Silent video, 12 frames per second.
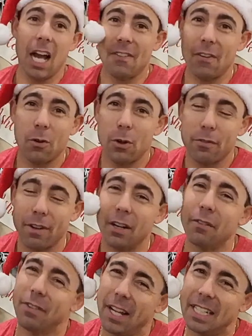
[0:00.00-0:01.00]
I've never really found a
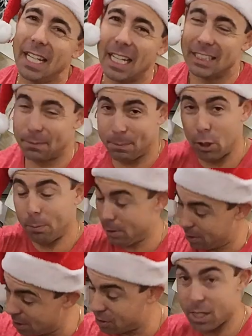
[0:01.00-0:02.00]
fantastic belt, but
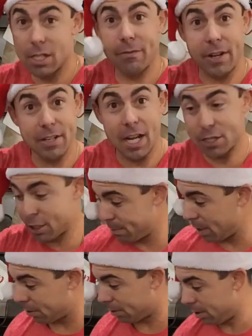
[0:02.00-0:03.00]
this is a fantastic
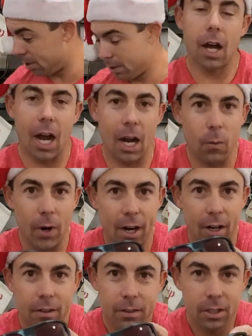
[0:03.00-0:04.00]
belt.
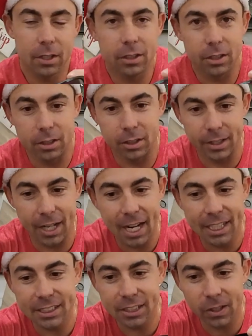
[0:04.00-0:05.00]
You
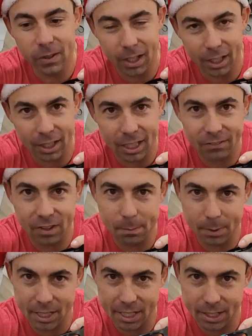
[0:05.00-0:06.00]
guys know I like my
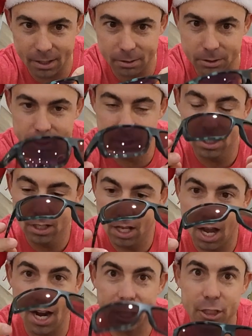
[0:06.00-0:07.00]
Bahios.
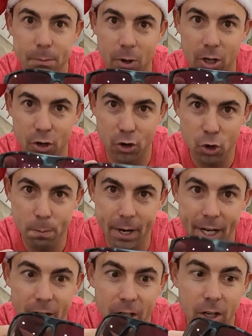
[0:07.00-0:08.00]
I actually bought a new
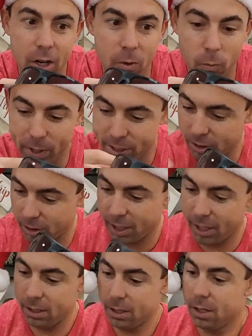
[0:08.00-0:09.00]
pair
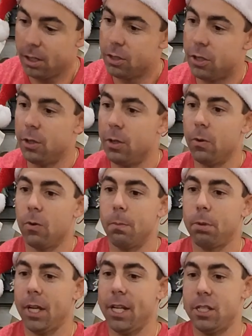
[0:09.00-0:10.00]
recently to
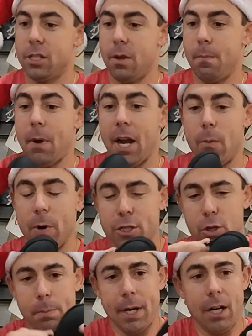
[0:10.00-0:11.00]
replace my
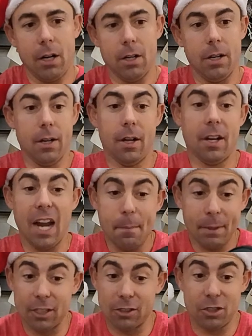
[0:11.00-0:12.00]
original pair. Not
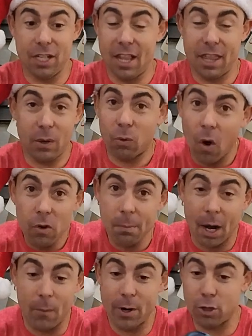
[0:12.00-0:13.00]
because there's anything wrong with
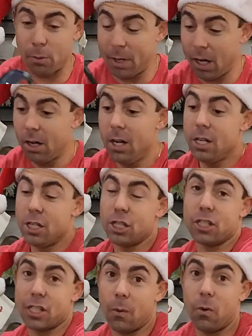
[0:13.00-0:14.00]
my original pair, just
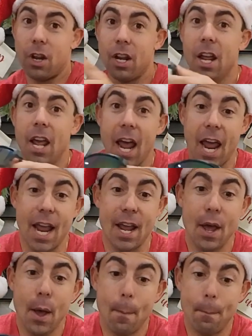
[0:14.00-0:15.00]
because I wanted a
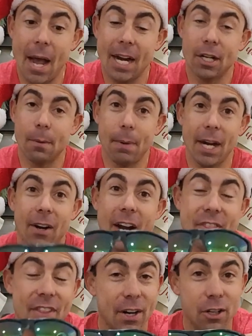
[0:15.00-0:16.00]
backup pair,
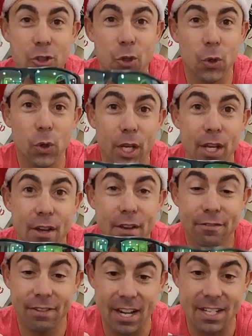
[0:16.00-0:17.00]
and they are truly
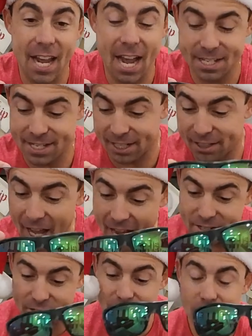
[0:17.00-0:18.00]
fantastic
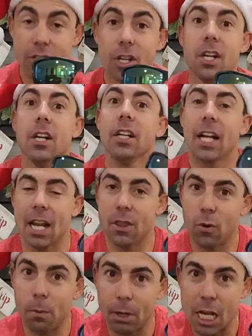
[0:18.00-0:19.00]
glasses. Kind of the
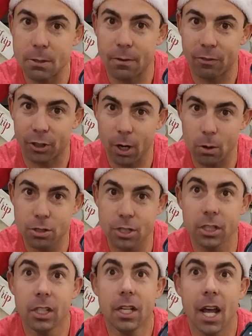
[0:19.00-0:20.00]
replacement for
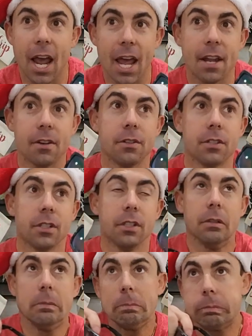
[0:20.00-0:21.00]
Costa, and
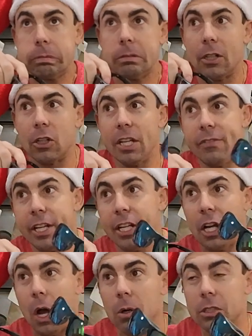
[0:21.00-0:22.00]
they're leaving
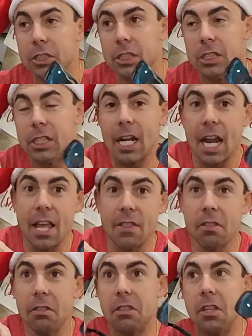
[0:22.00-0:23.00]
Costa
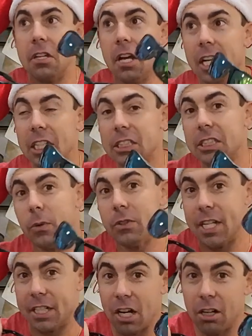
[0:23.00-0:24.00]
in the dust
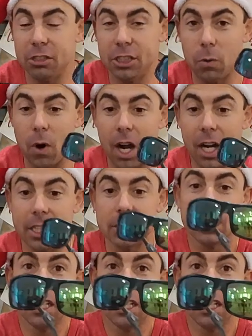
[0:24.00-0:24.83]
technology-wise.